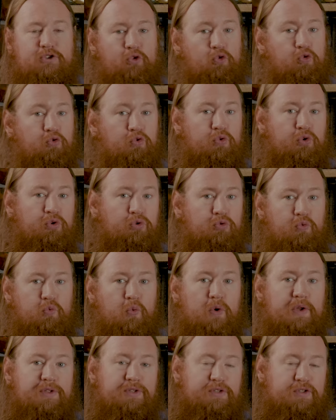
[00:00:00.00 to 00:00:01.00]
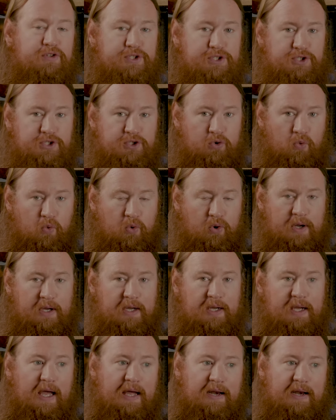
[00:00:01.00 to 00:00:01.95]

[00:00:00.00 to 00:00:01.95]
grew with the story.